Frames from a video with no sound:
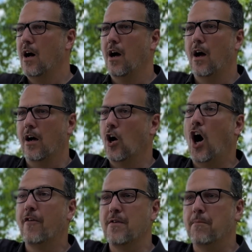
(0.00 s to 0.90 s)
a
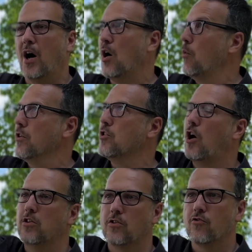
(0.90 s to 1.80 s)
coffee pot where a
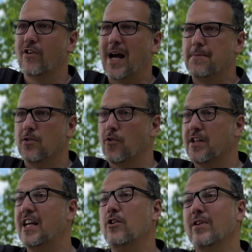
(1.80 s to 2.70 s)
toddler grabs it, or a
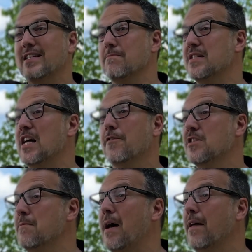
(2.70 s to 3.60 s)
kid who gets themselves
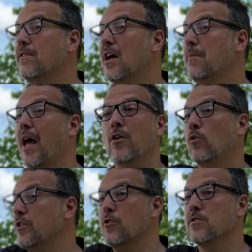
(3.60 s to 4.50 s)
in the bathtub and
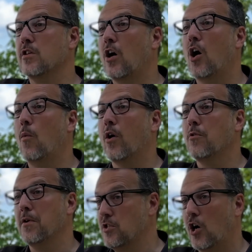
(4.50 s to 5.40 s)
only turns on the hot water,
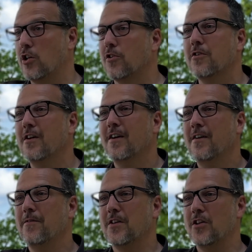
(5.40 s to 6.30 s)
but a toddler,
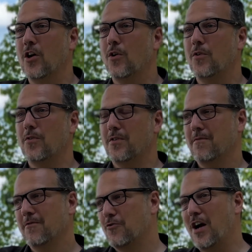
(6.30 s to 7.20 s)

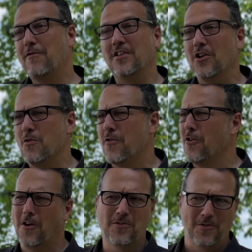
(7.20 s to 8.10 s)
craft dinner, we've heard
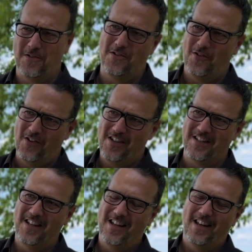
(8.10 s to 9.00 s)
all sorts of
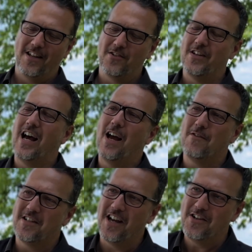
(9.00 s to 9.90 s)
stories. And so, I have
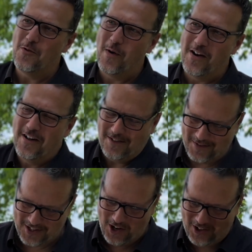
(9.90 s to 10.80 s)
this heightened awareness of
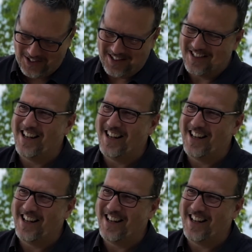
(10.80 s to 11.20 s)
scalds.